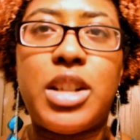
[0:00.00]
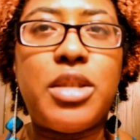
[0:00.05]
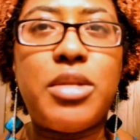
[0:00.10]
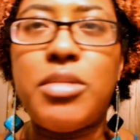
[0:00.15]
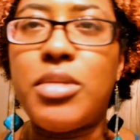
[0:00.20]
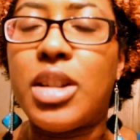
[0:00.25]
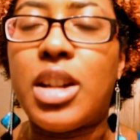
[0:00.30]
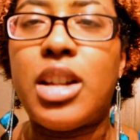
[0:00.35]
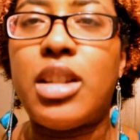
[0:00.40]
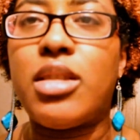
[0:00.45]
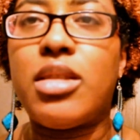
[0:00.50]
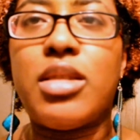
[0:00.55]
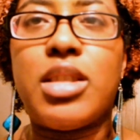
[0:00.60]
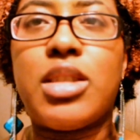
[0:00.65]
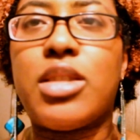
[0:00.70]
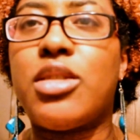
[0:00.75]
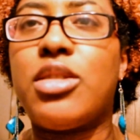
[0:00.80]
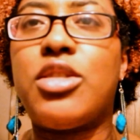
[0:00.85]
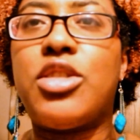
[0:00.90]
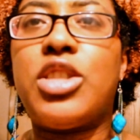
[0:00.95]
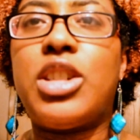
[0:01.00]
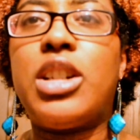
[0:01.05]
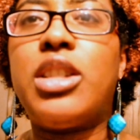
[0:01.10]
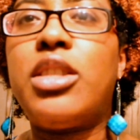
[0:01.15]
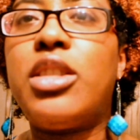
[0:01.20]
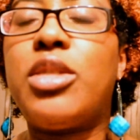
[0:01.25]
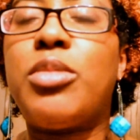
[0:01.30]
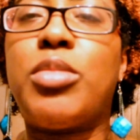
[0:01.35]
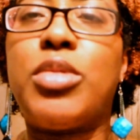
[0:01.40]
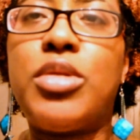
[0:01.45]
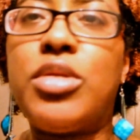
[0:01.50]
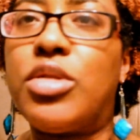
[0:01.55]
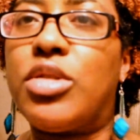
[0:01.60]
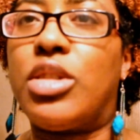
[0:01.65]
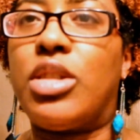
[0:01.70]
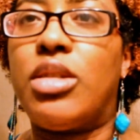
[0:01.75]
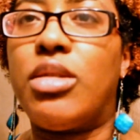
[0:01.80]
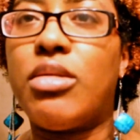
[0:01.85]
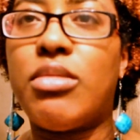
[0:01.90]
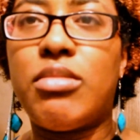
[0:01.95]
not do that. That's just childish
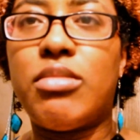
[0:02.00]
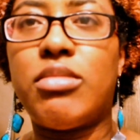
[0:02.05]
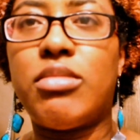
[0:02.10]
bullshit.